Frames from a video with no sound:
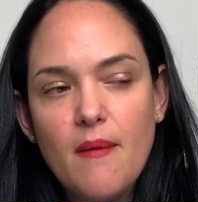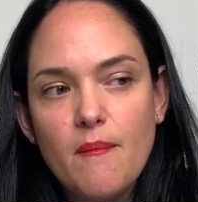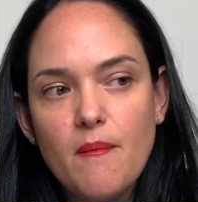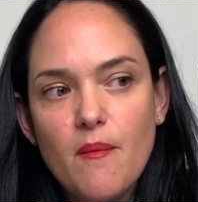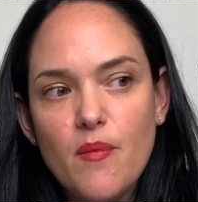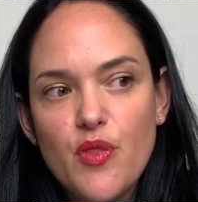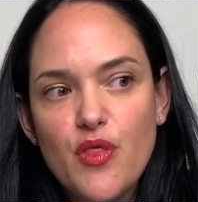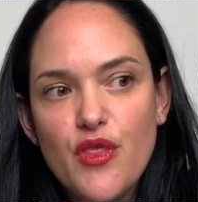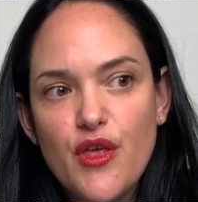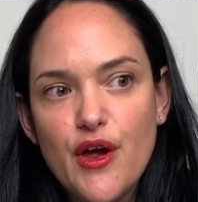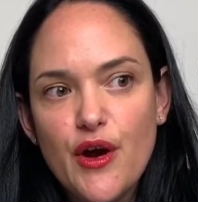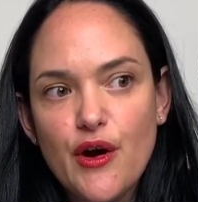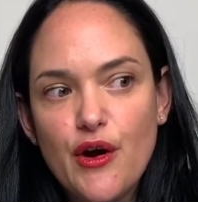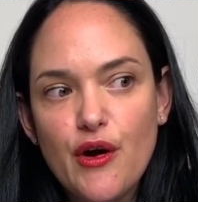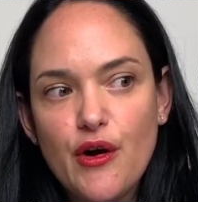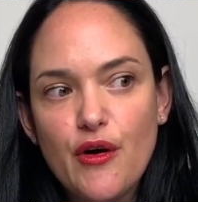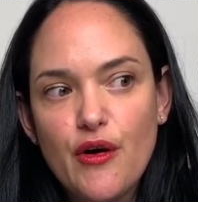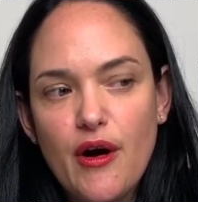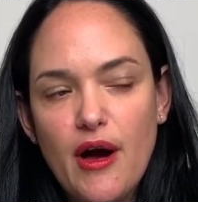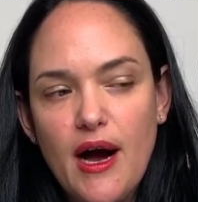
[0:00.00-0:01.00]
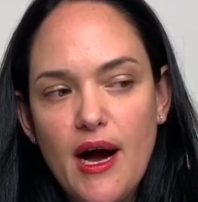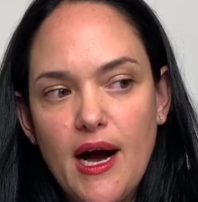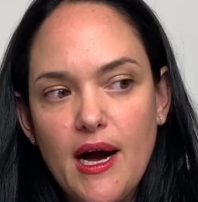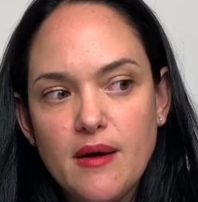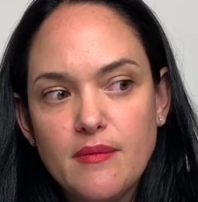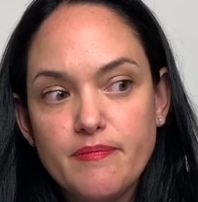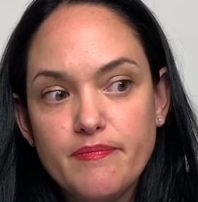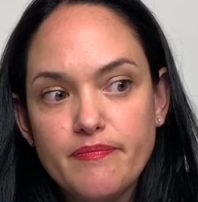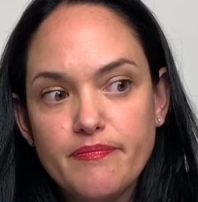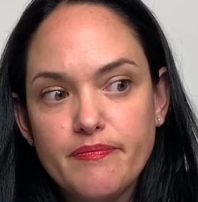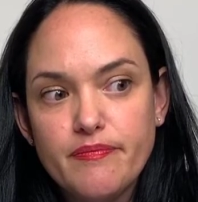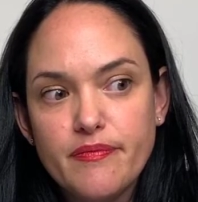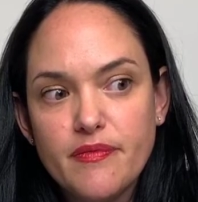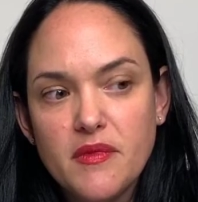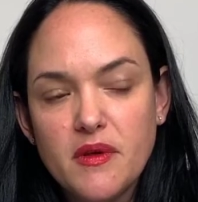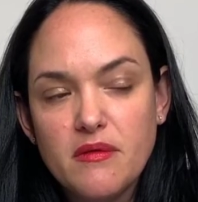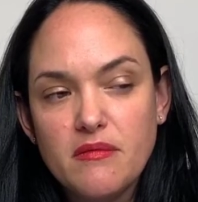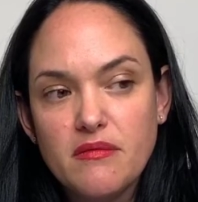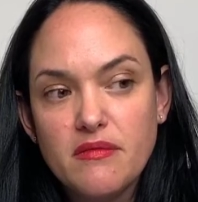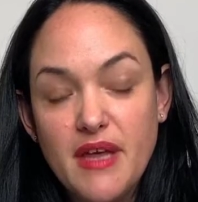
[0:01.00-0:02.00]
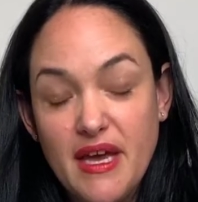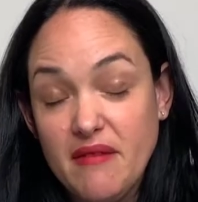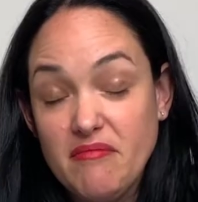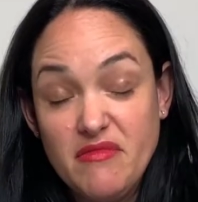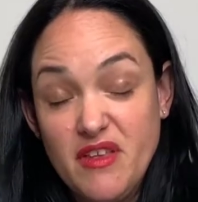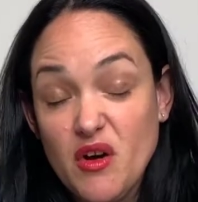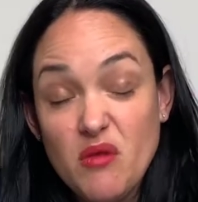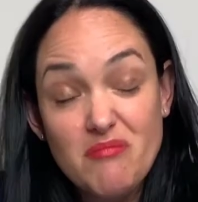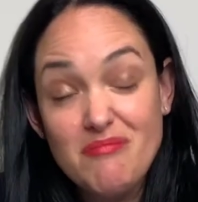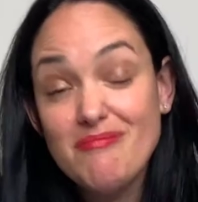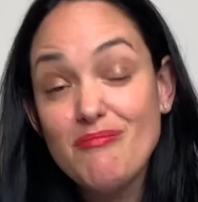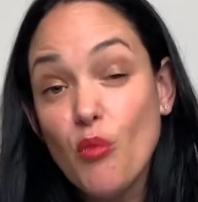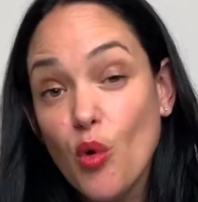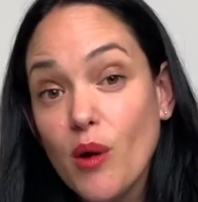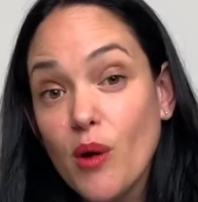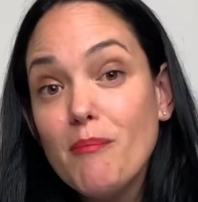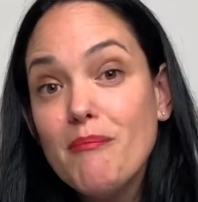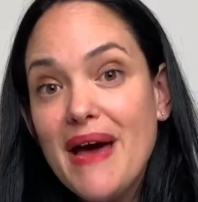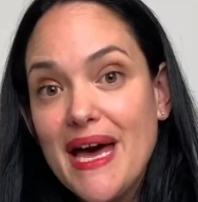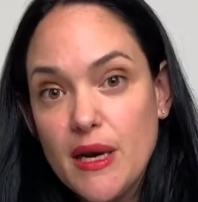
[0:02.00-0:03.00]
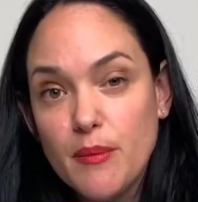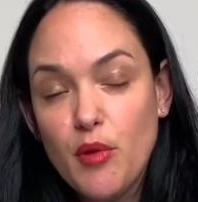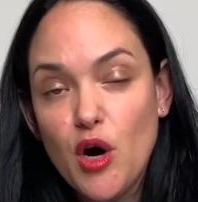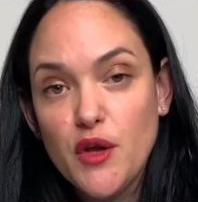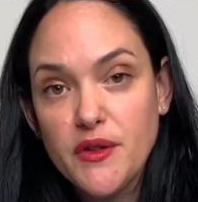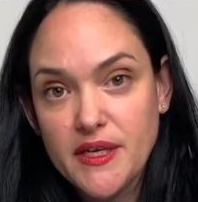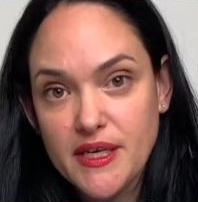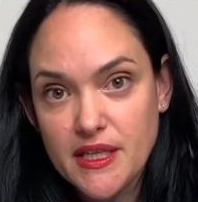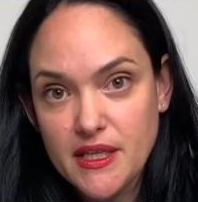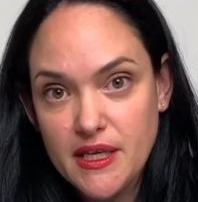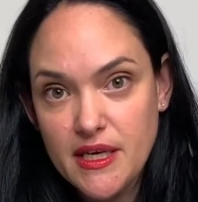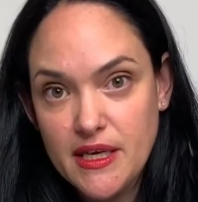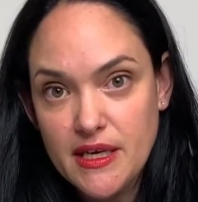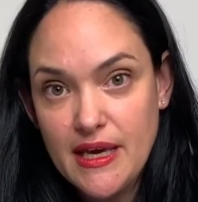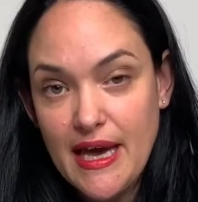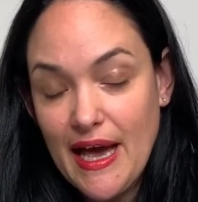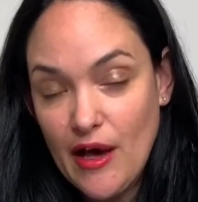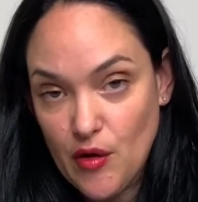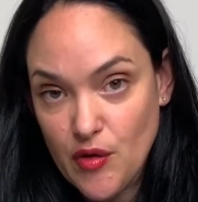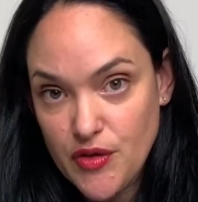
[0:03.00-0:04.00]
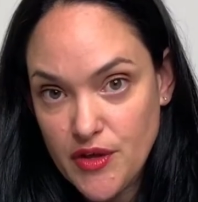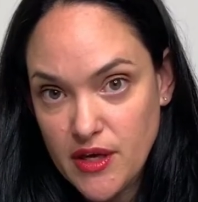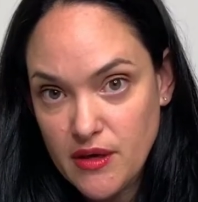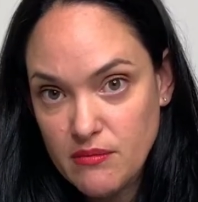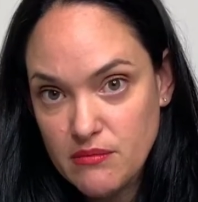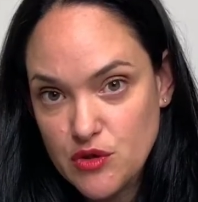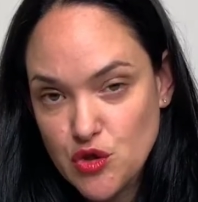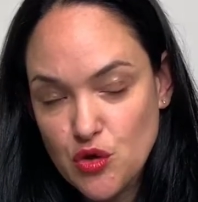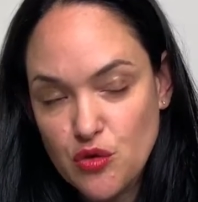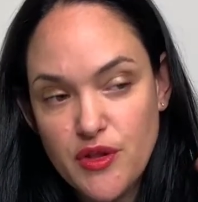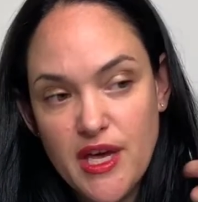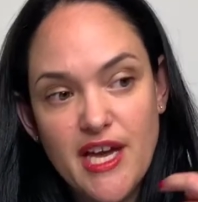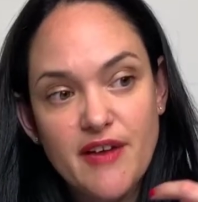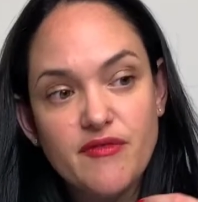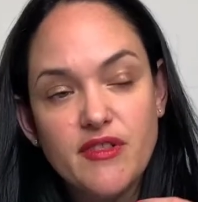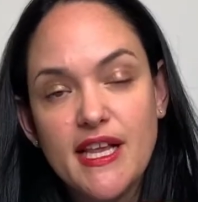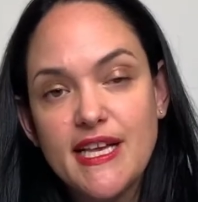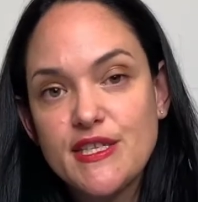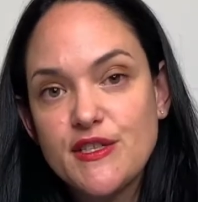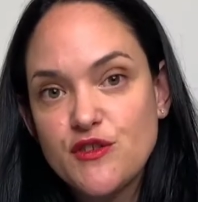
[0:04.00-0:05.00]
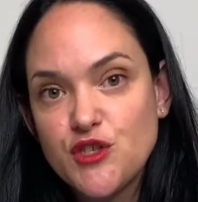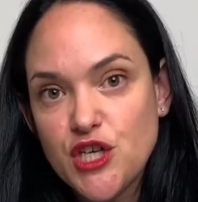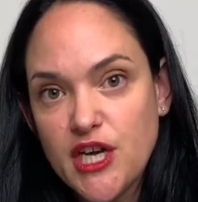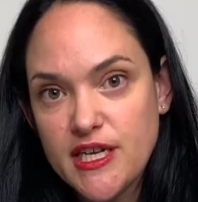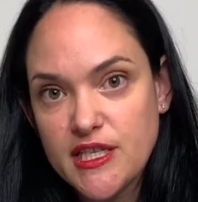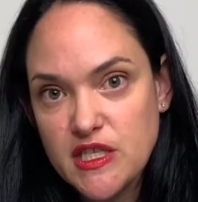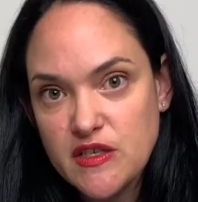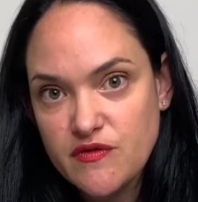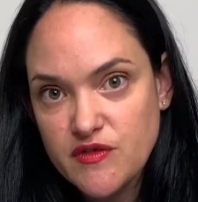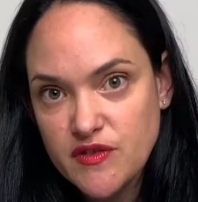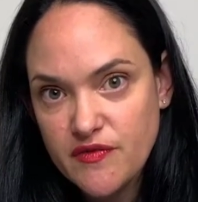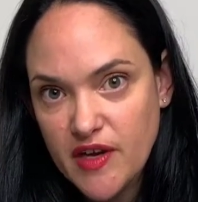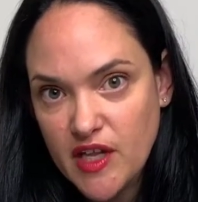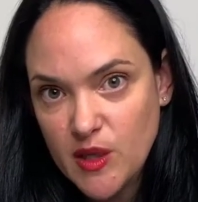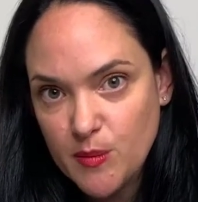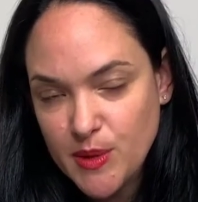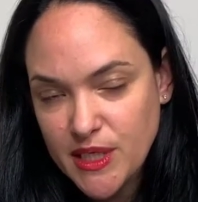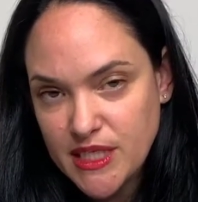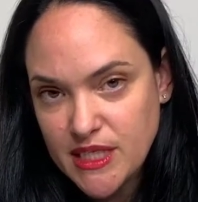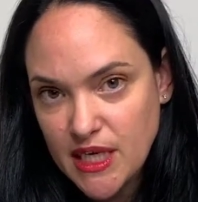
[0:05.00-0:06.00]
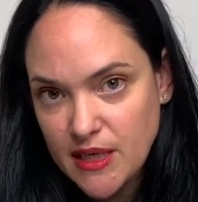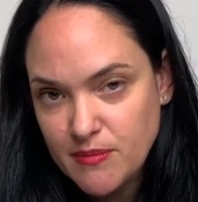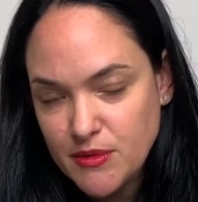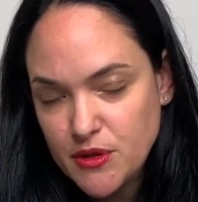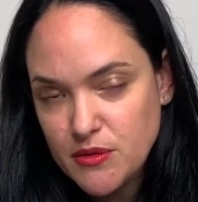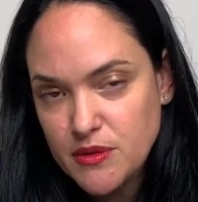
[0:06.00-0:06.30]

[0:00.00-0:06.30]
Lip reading: they're more metabolically healthy. So they have less chance of developing type 2